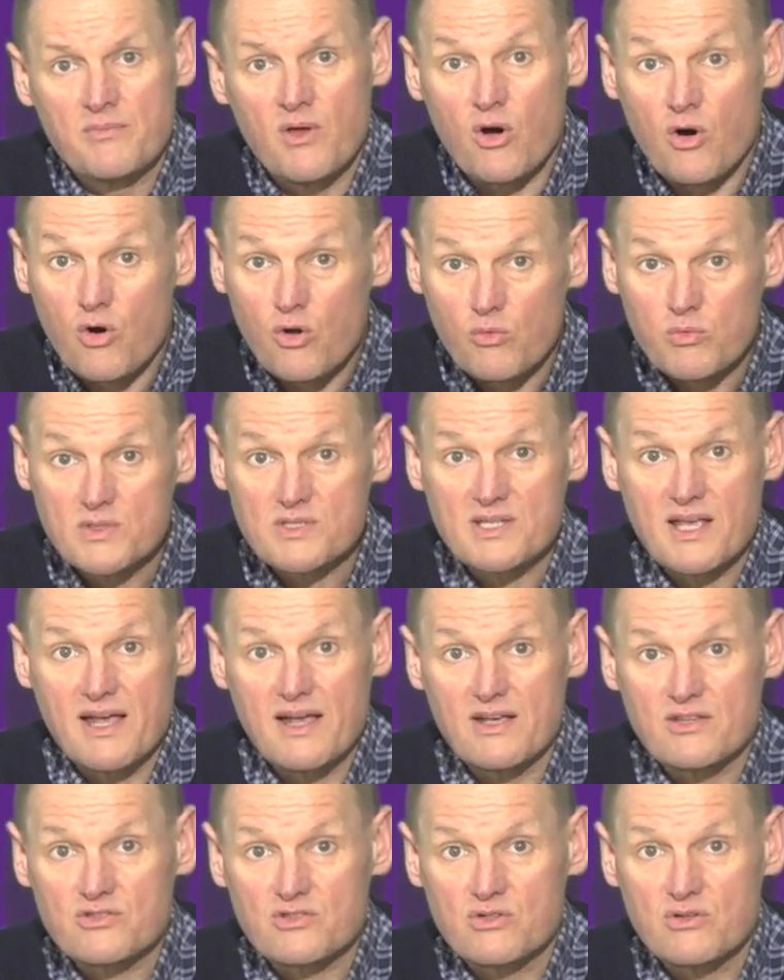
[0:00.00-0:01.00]
Always
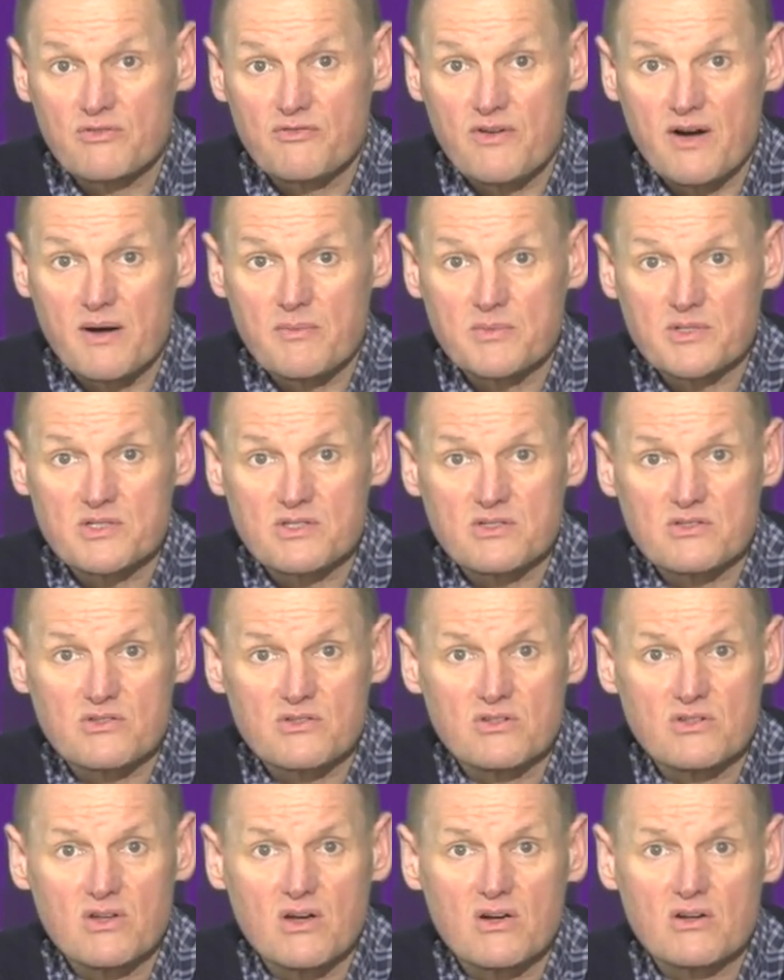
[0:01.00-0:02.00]
ask your pharmacist
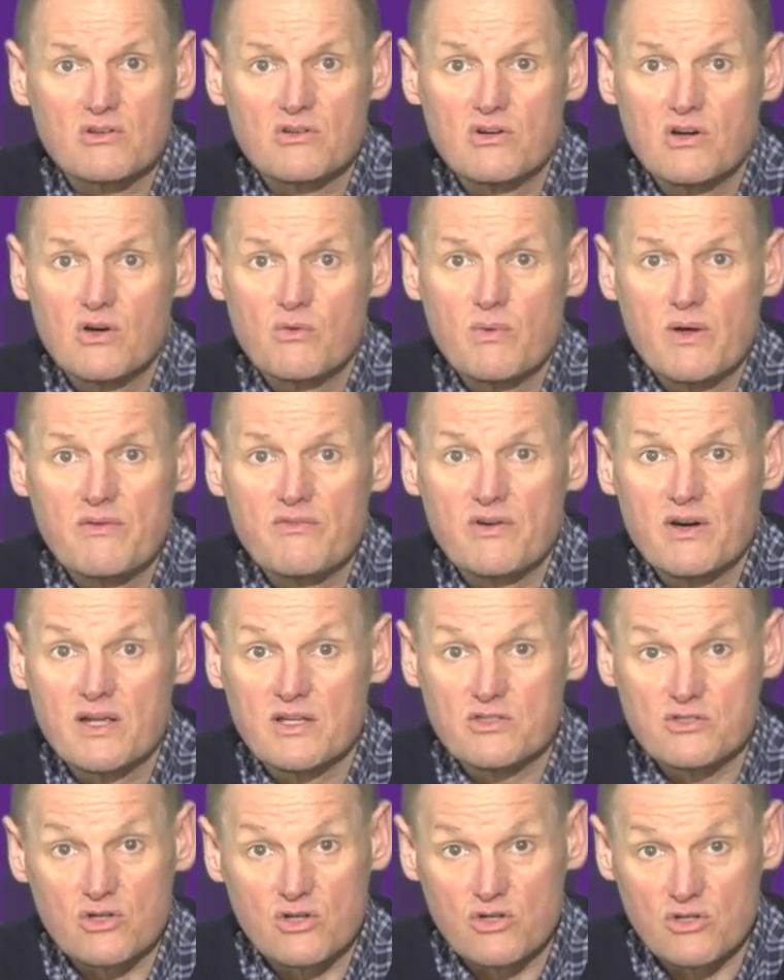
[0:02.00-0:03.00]
or doctor, however,
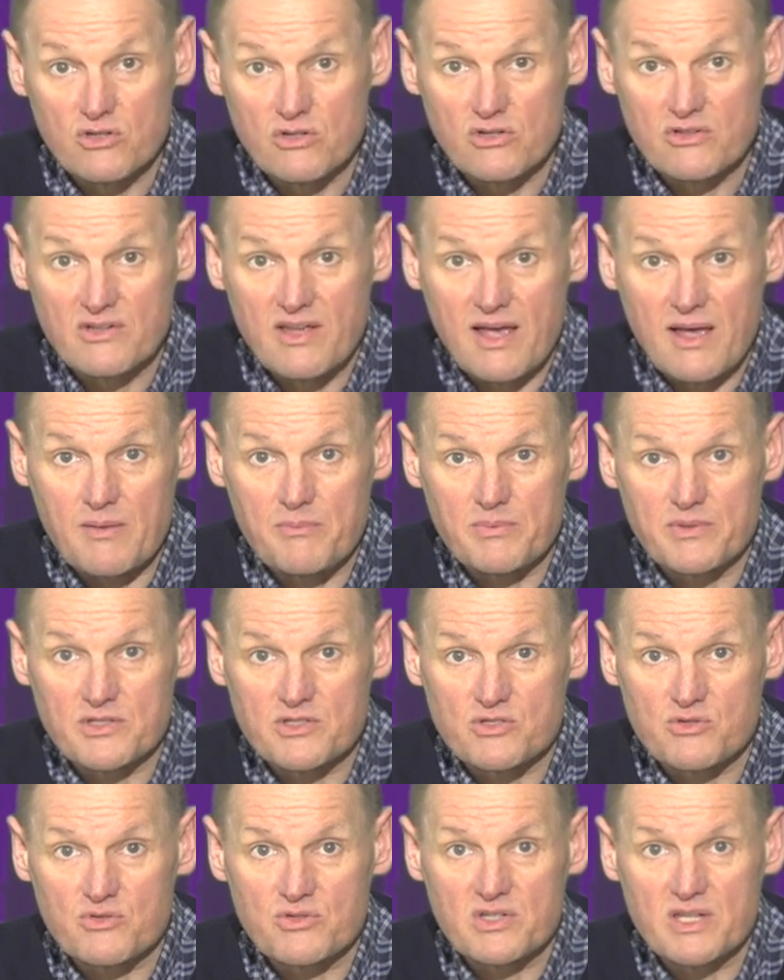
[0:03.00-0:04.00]
as other
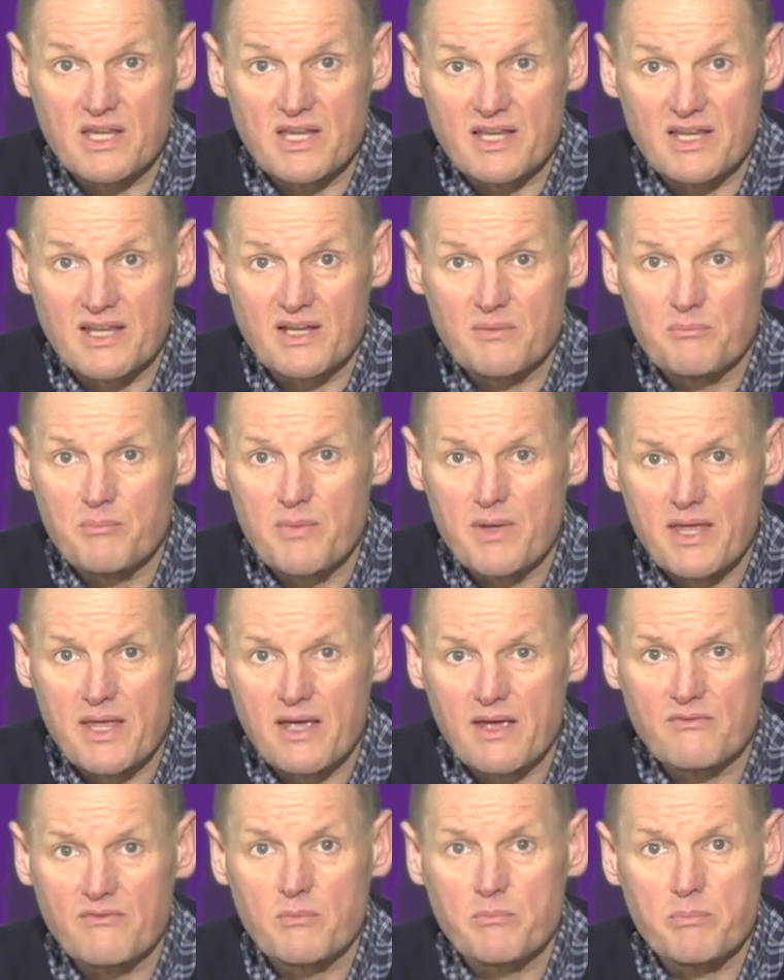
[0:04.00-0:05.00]
tablets you are taking may
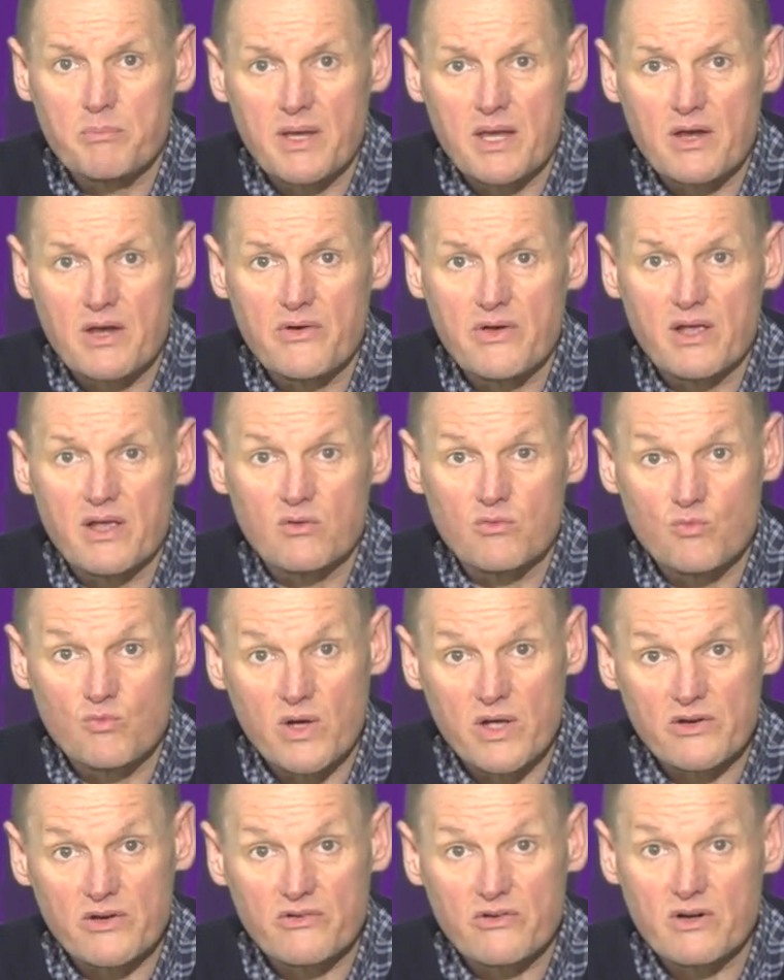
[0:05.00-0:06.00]
have a bearing on
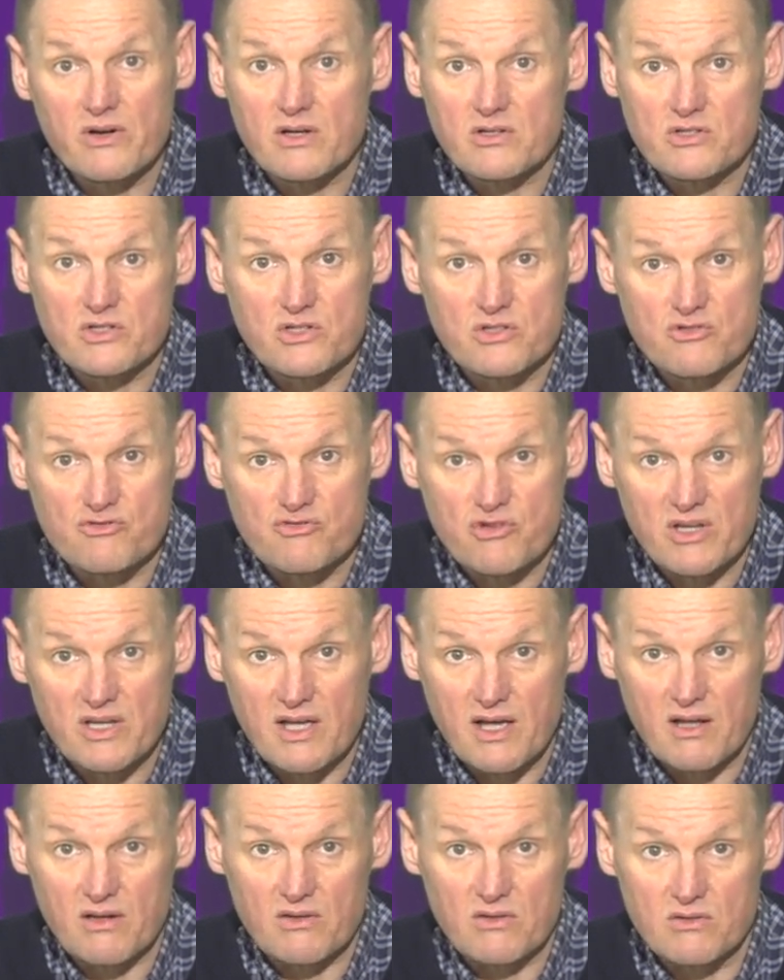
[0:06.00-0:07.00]
whether or not you can
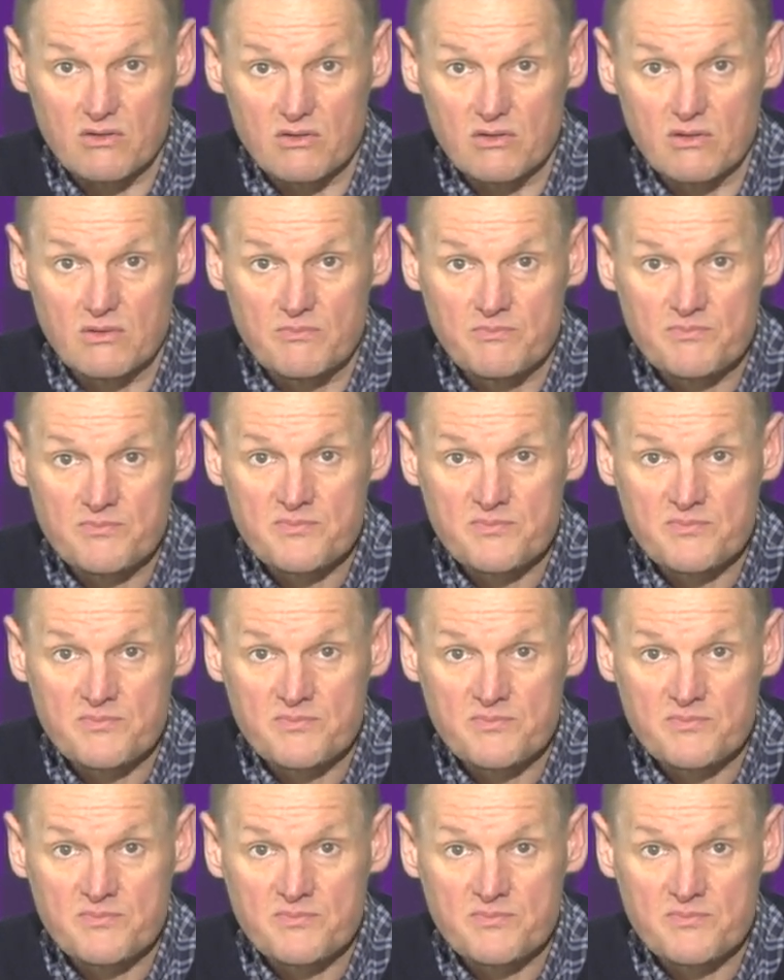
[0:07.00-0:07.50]
drink alcohol.